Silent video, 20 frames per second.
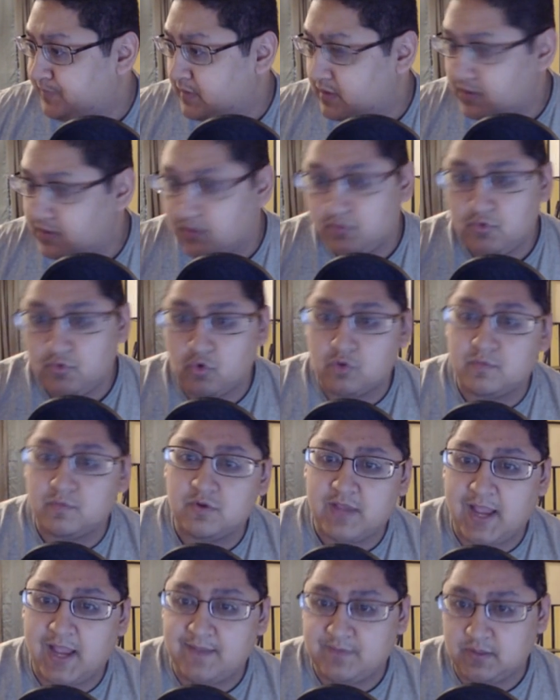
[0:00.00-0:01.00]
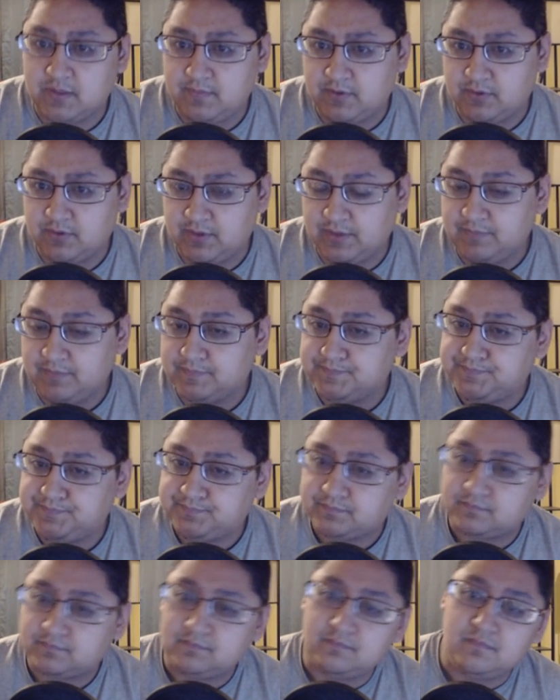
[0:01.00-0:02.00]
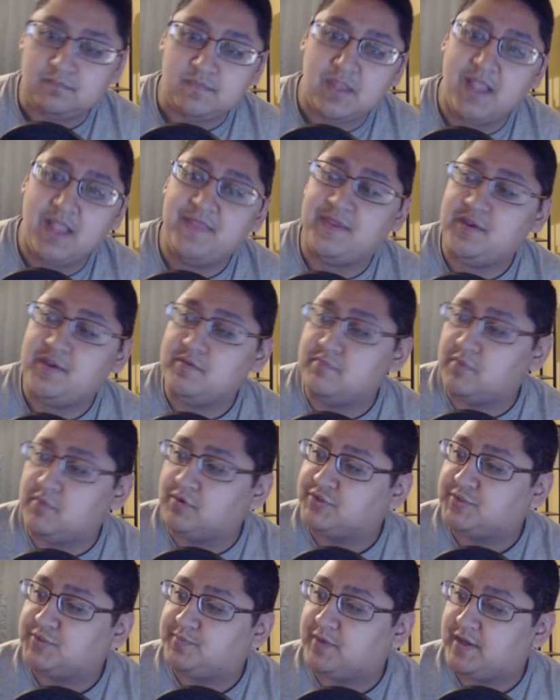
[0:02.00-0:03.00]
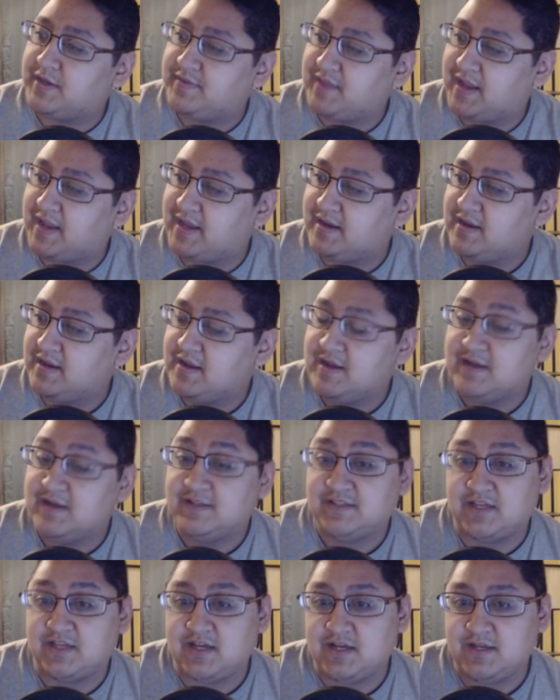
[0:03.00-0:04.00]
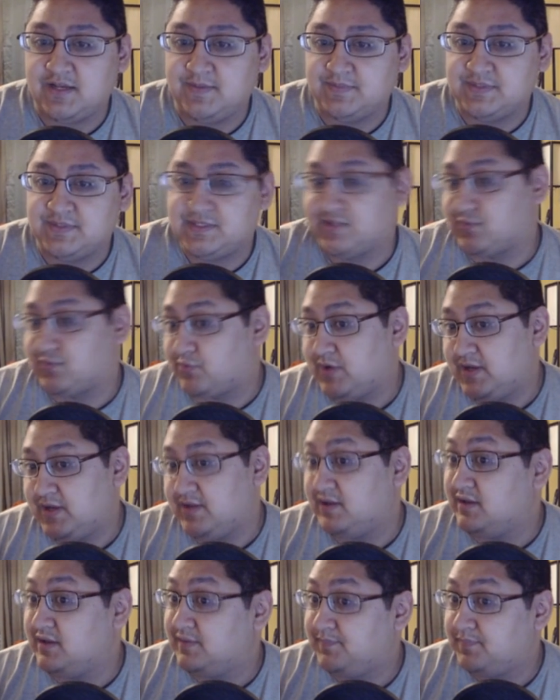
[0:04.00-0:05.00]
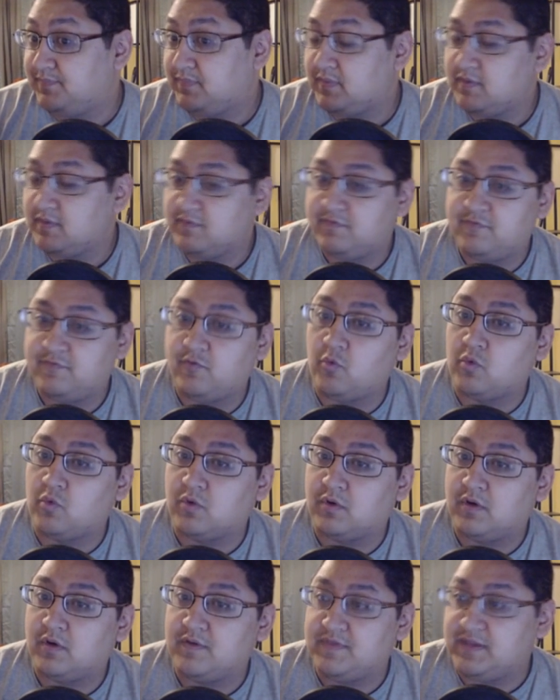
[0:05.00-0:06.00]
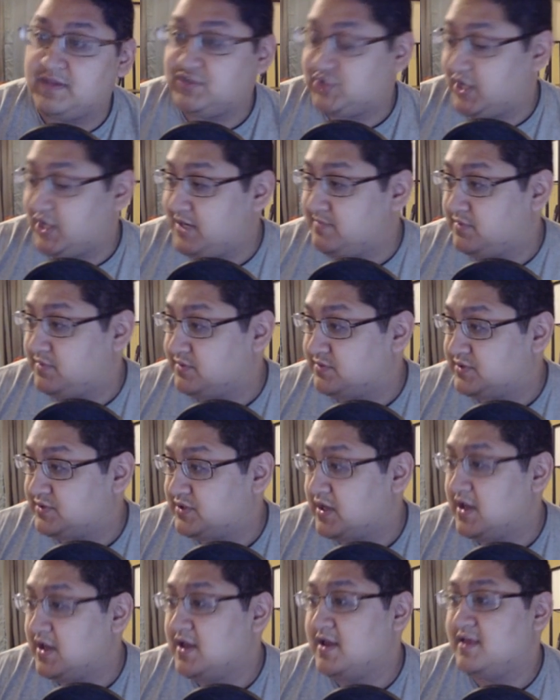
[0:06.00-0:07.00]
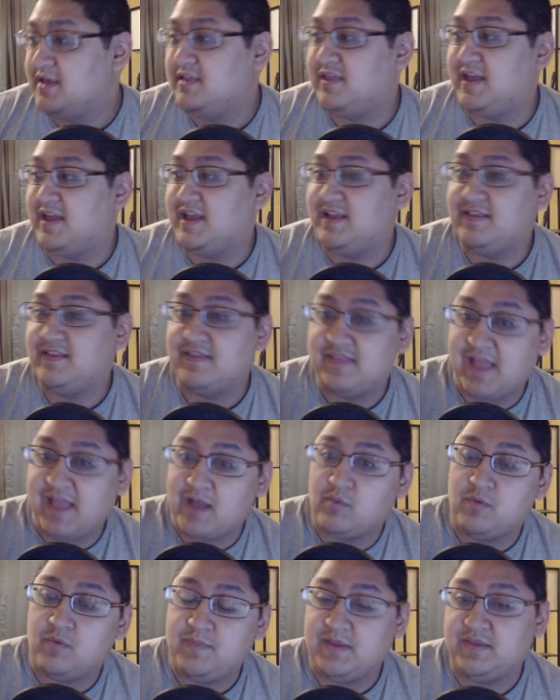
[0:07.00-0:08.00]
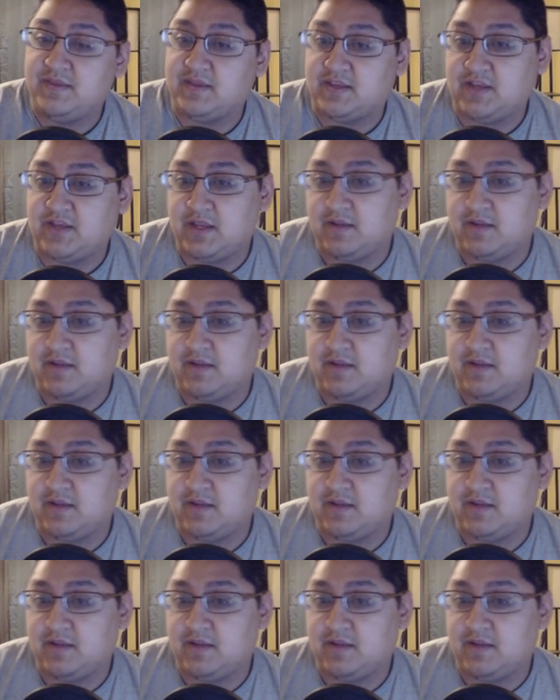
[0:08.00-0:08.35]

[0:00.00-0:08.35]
your normal captain ability, and then you multiplied that times 3 for the chain boost, then that would be the